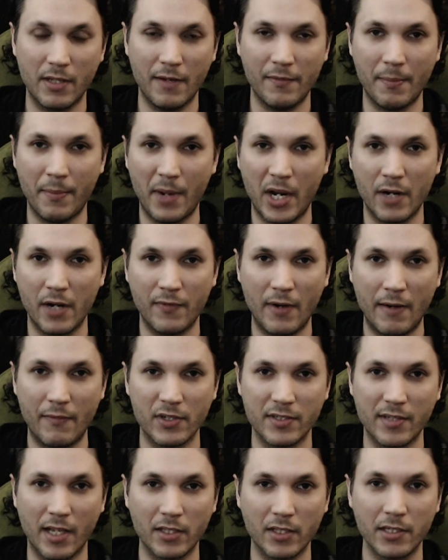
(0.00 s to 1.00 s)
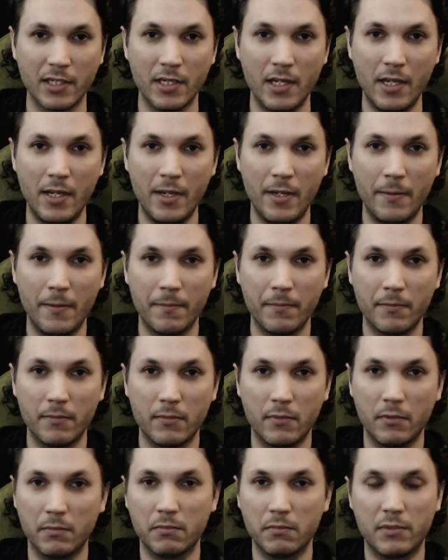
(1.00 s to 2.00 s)
you have a buyer for every seller.
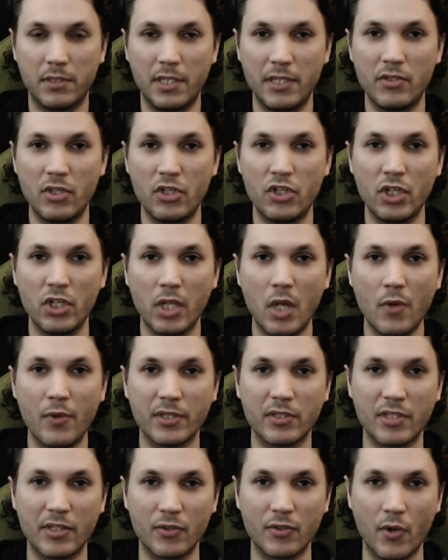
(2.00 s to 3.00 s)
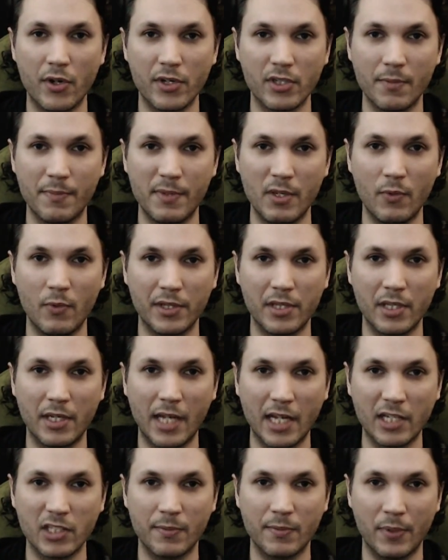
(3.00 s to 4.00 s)
TCG lowest is going to be what the
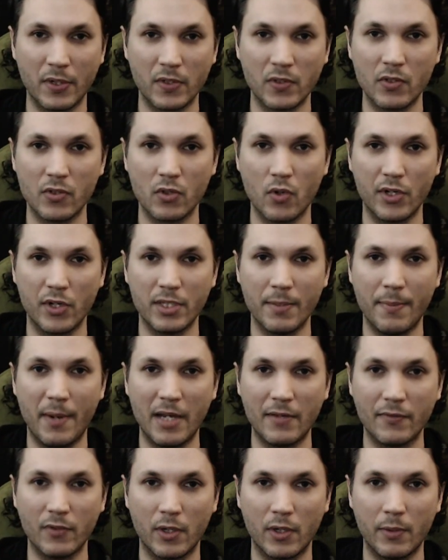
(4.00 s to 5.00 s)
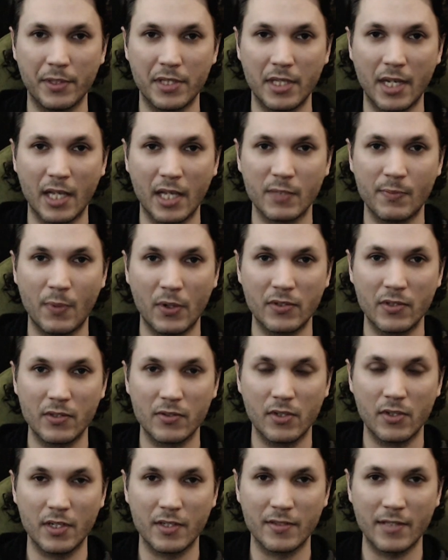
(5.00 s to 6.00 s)
next person is going to buy for. What the next person is
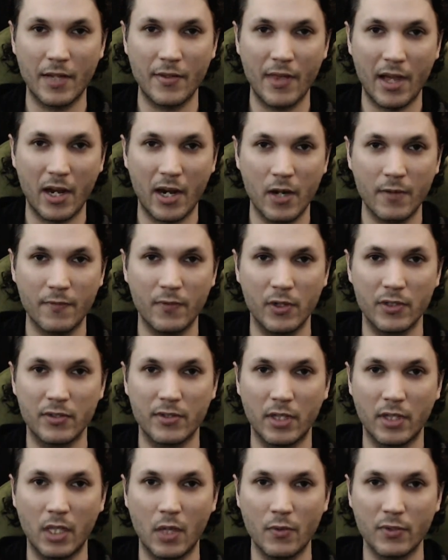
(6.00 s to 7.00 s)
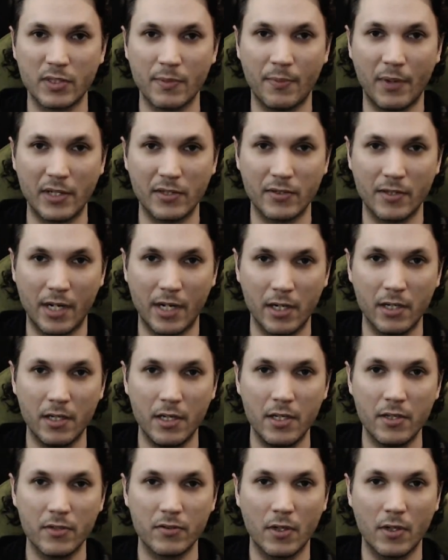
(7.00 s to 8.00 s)
going to sell that card for is the lowest price there.
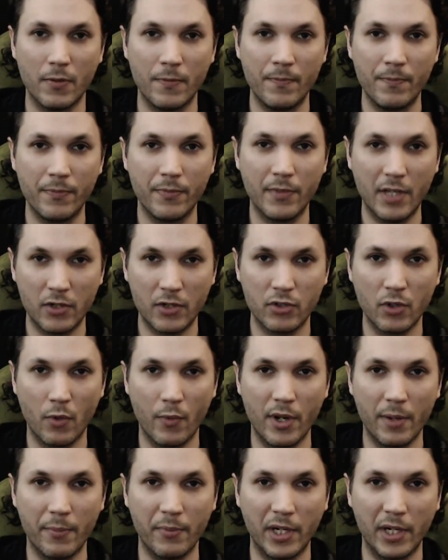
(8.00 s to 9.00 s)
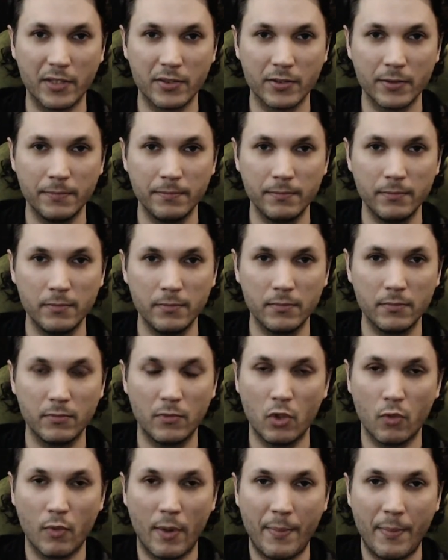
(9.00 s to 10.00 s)
So there's your real price.
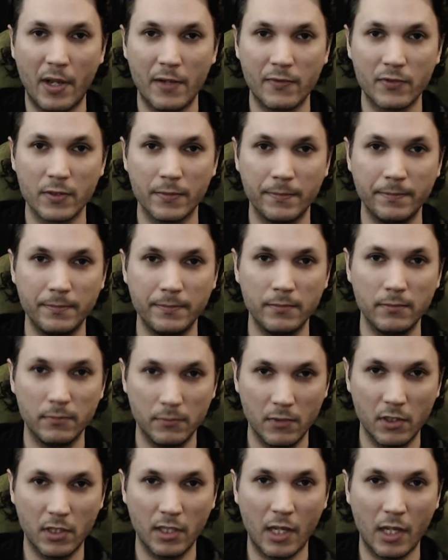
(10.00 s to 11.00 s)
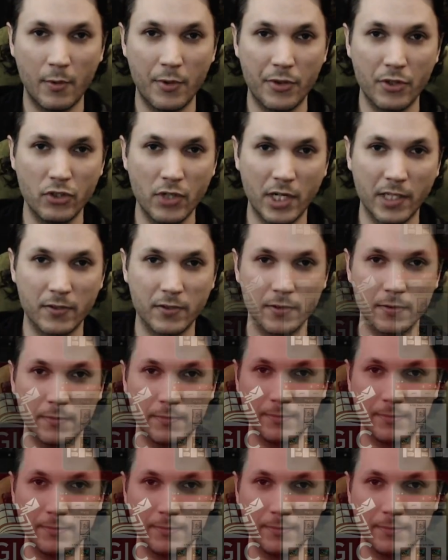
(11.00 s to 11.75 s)
No ripoffs. Good luck with your trades.